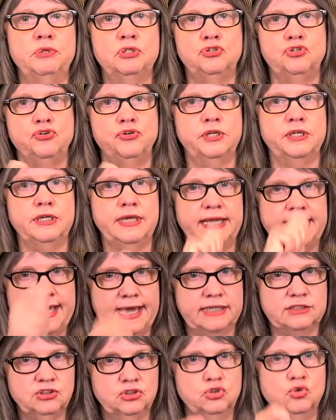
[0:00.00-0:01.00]
but you can
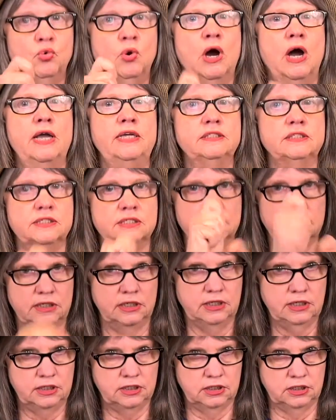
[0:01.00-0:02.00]
cast twice
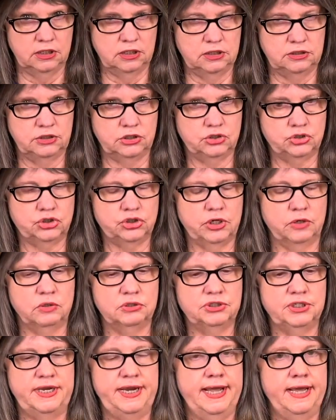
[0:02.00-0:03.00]
to show
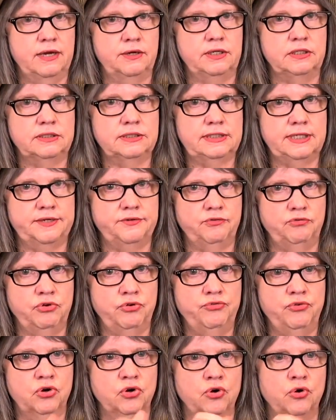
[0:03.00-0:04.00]
it's a noun instead of
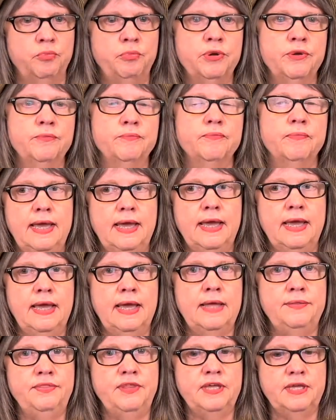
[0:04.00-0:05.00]
a verb.
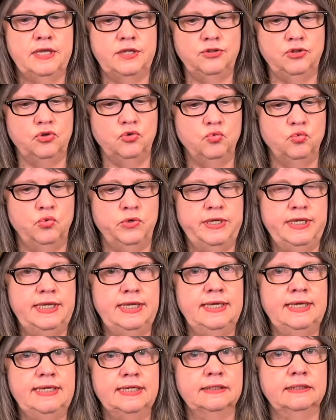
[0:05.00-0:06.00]
And then you
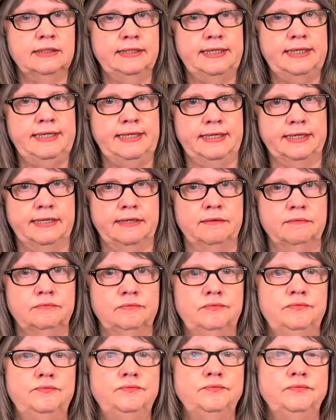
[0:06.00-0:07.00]
reel it in.
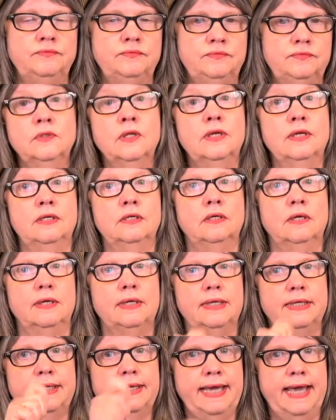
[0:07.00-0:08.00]

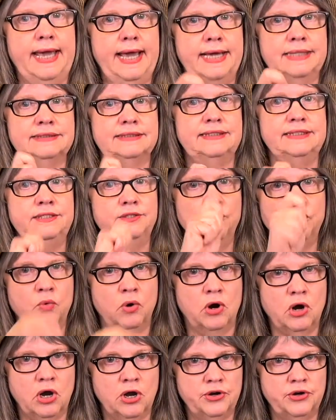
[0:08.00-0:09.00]
Cast in the
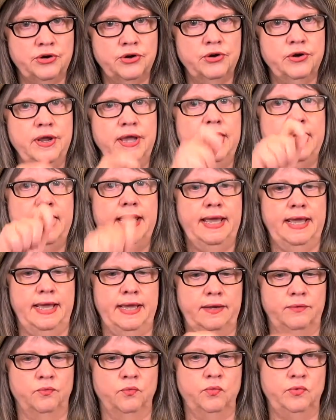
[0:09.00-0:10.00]
water
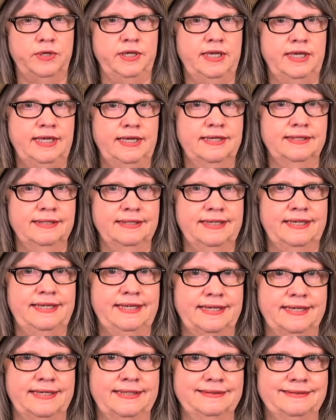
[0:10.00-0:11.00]
and reel it
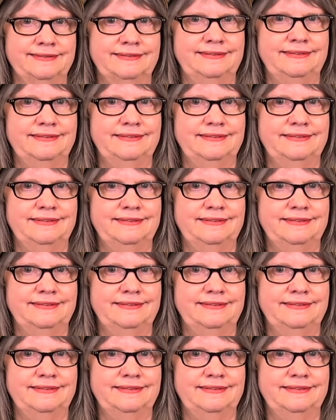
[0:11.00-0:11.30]
in.